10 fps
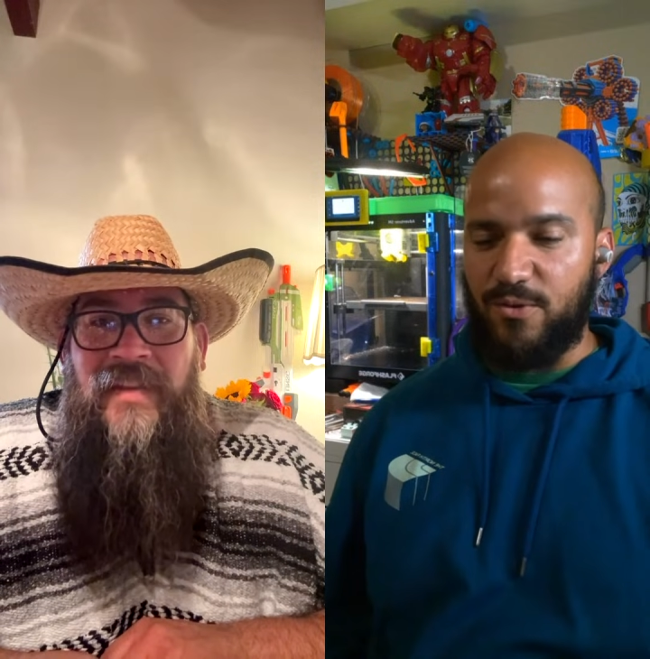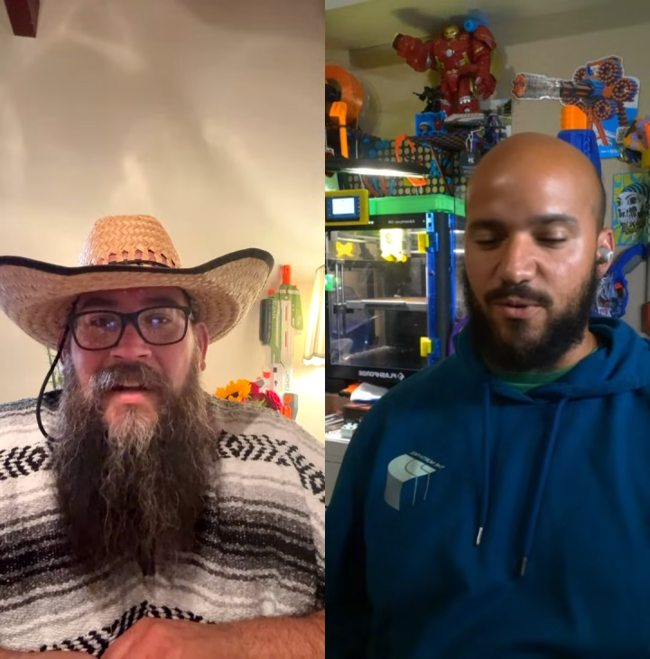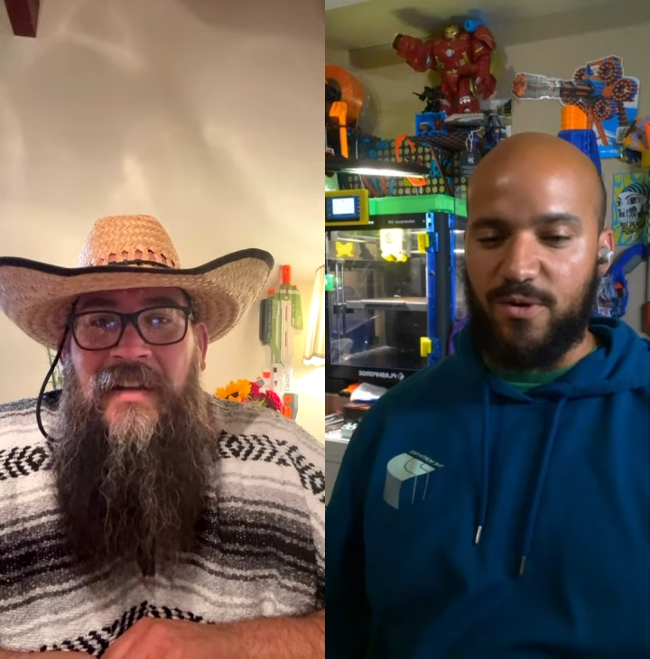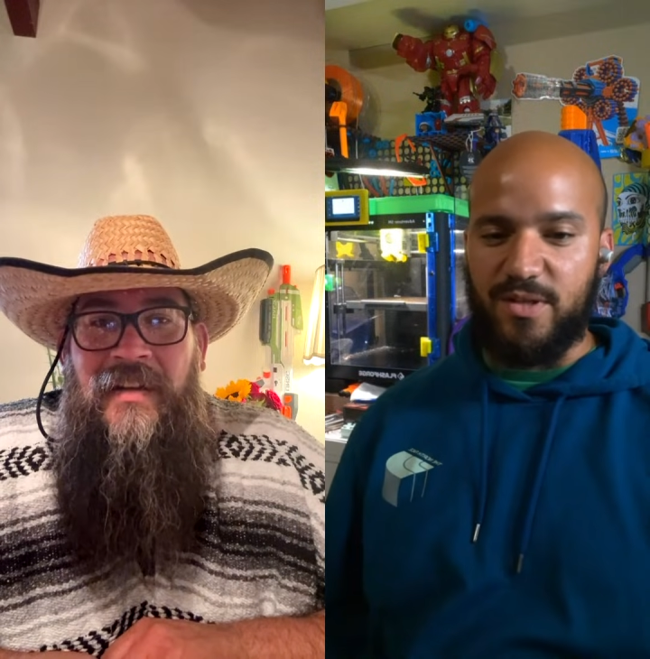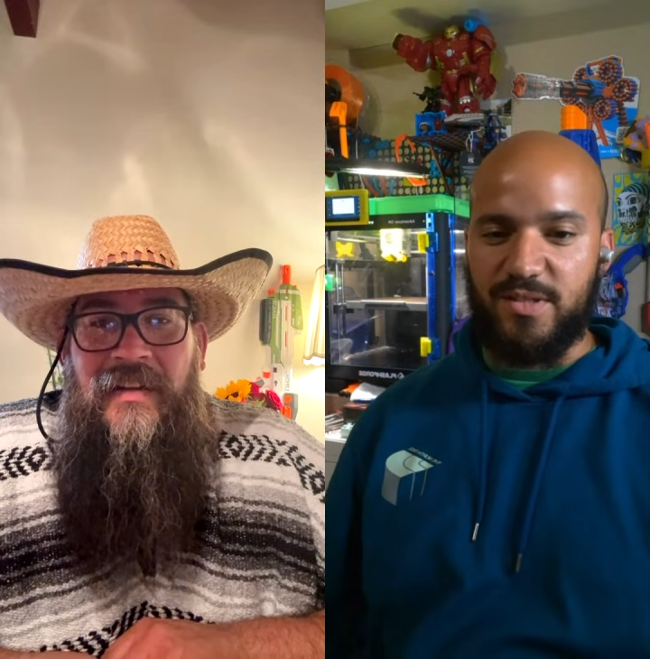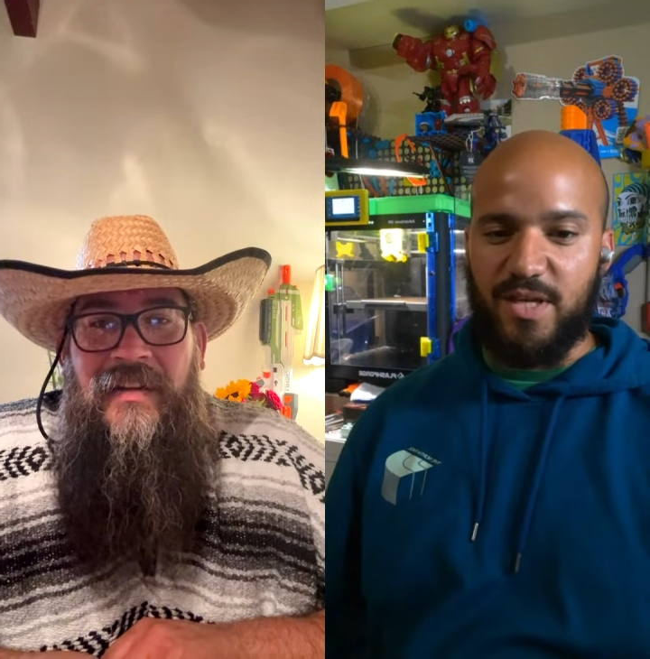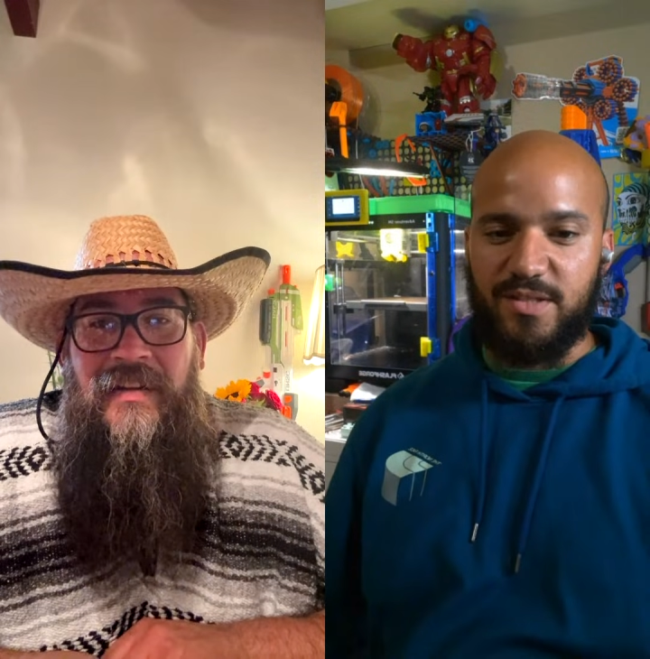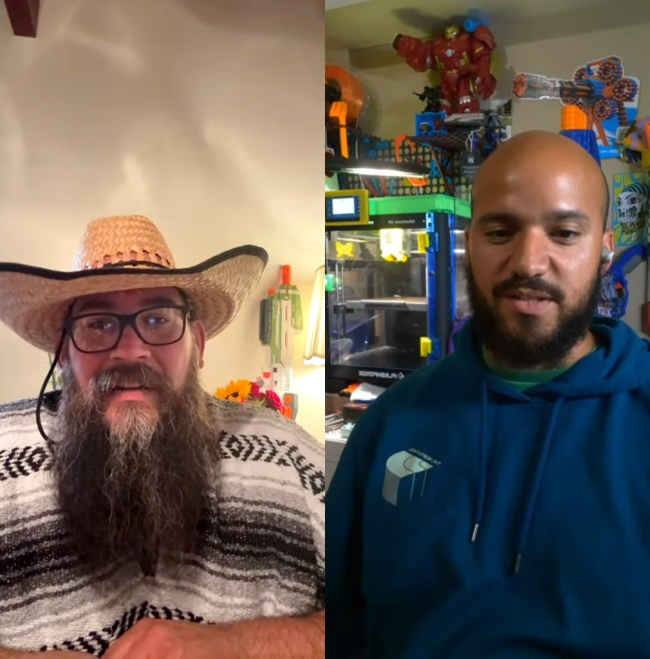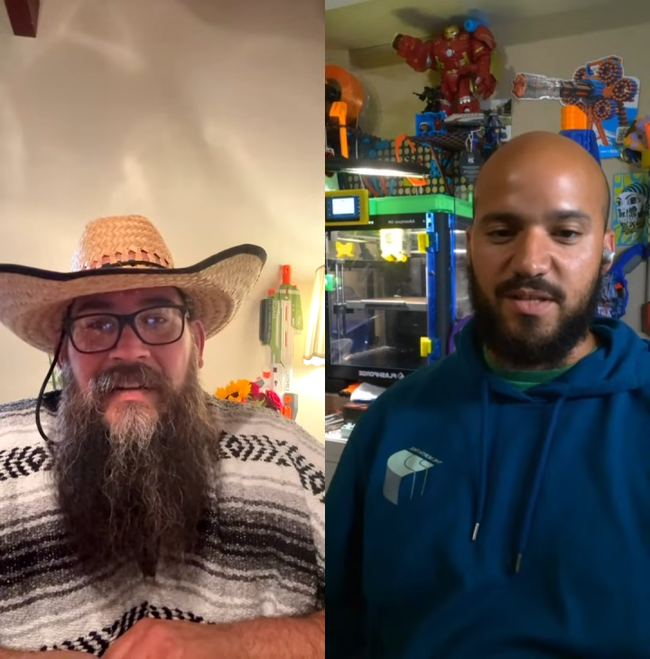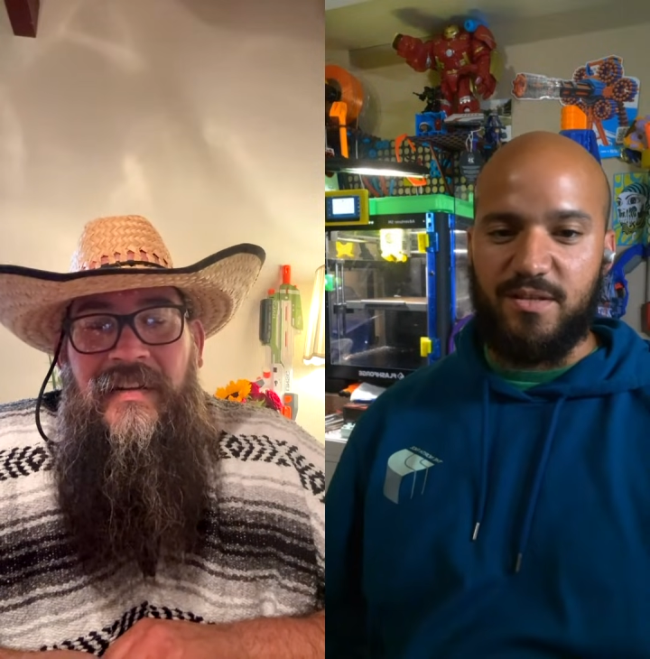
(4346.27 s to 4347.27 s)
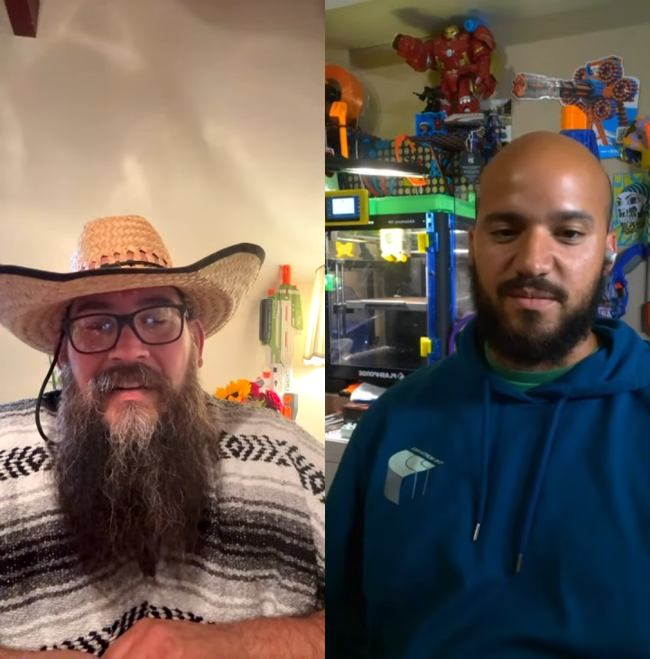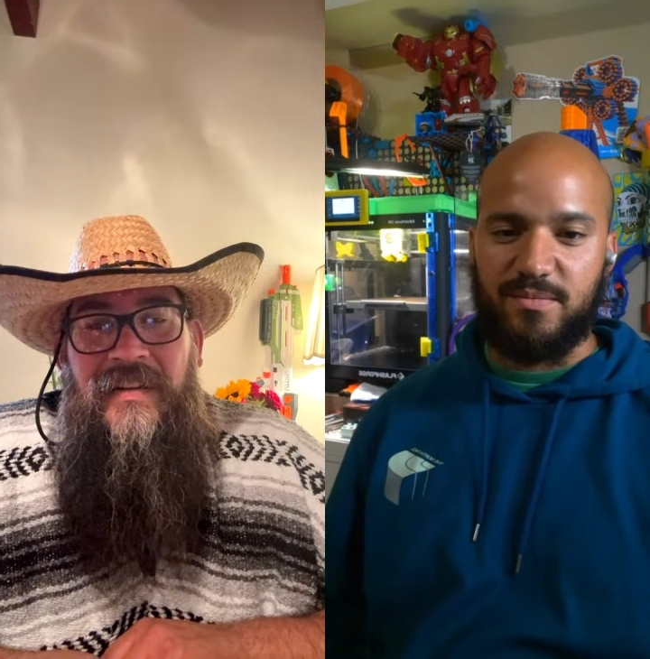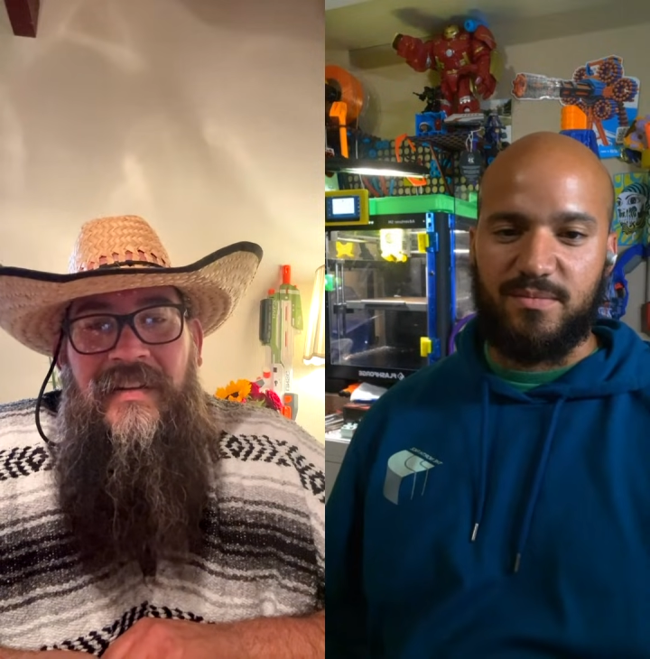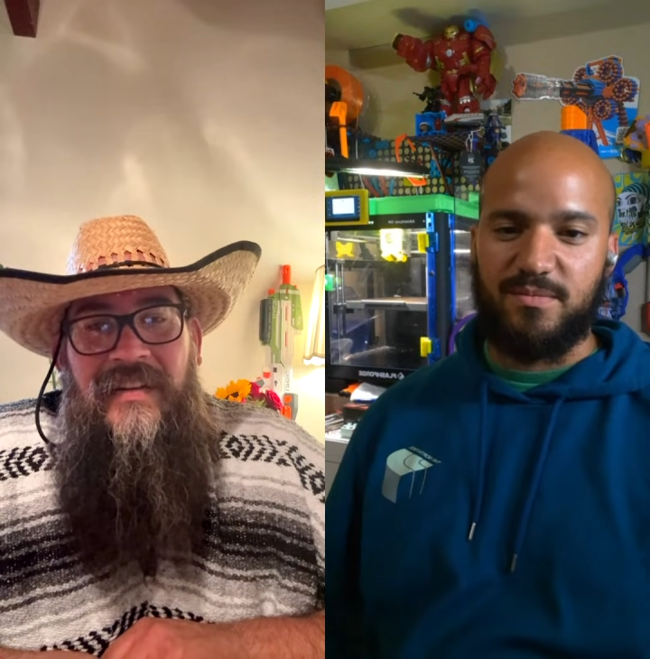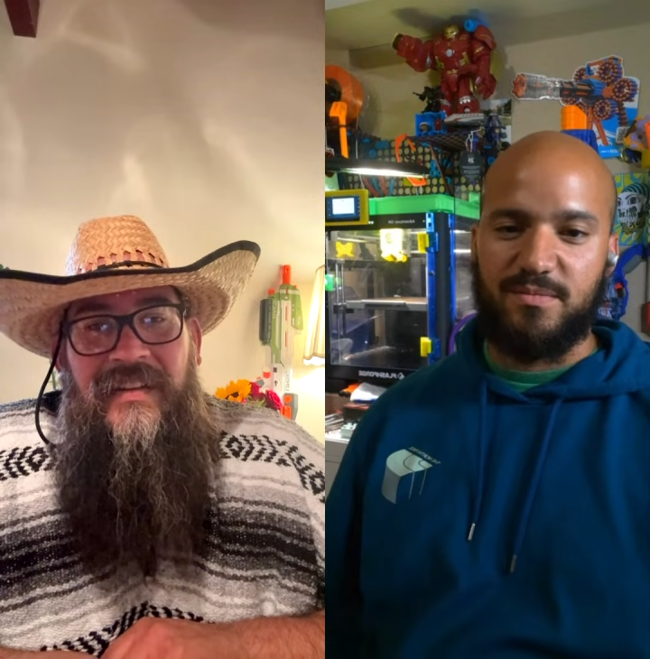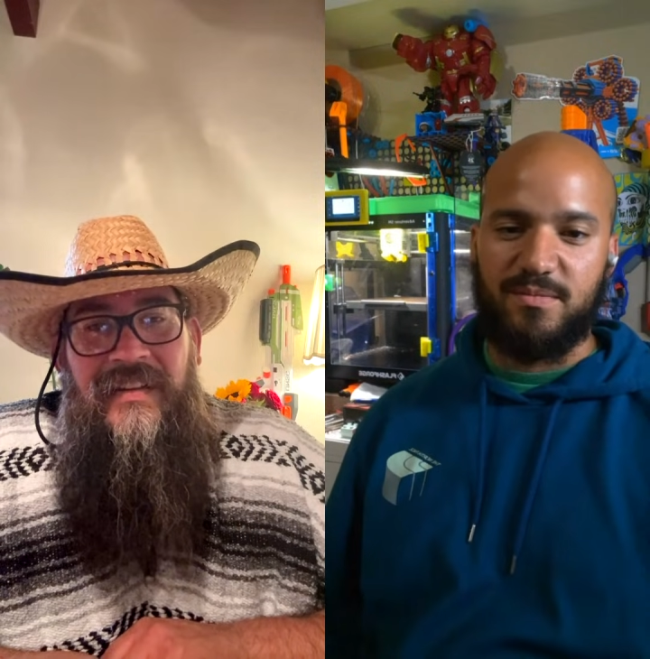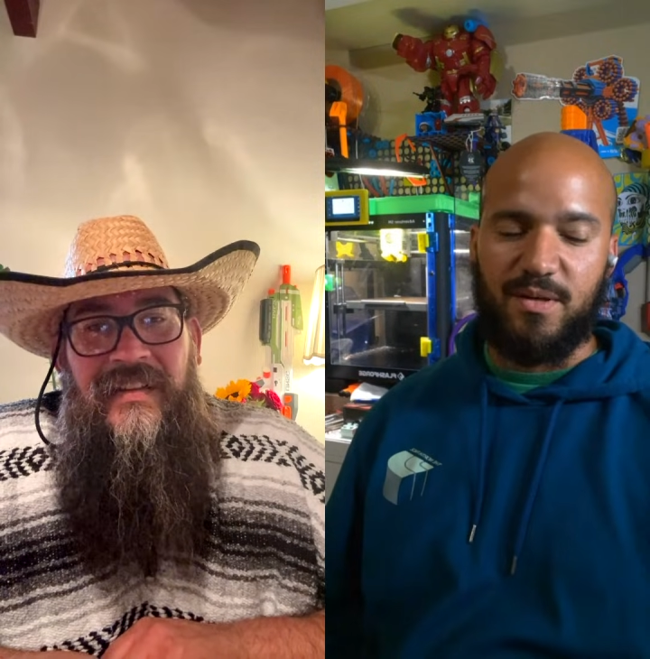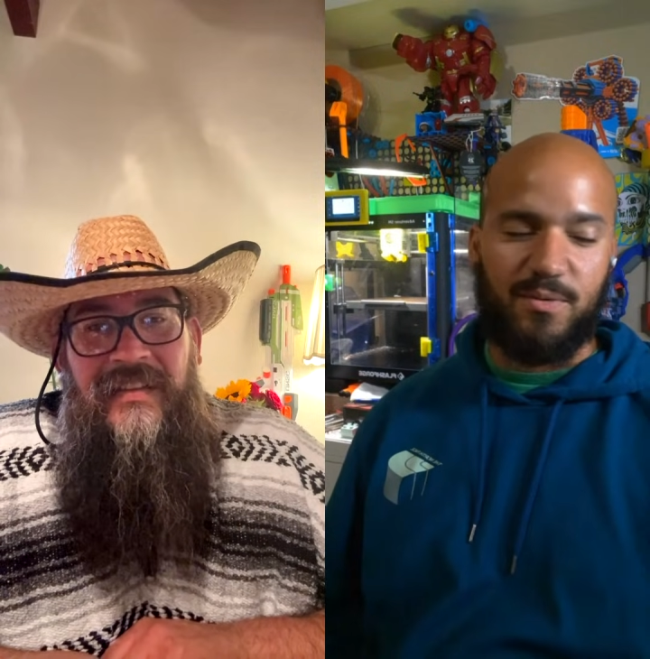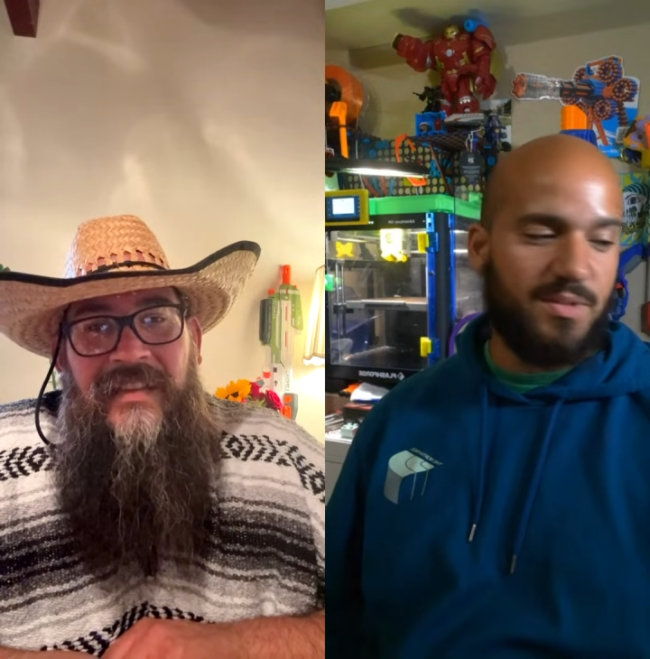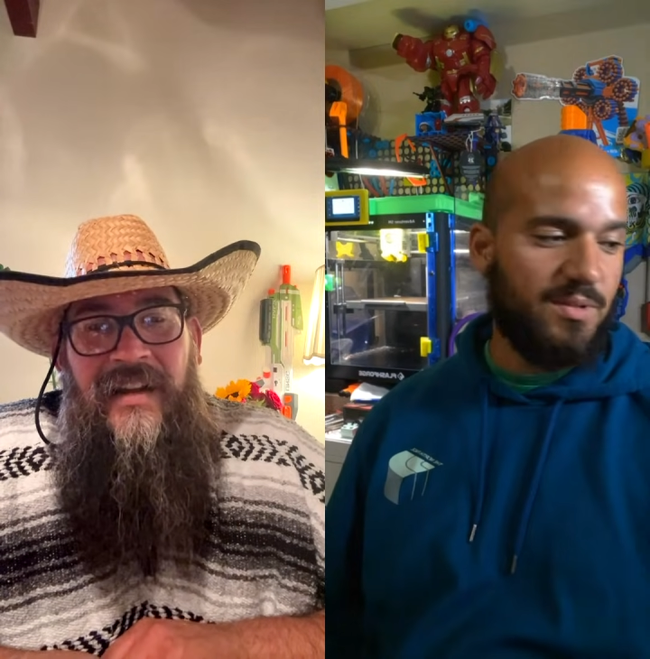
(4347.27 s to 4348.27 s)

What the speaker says: cool on the Zesty. I still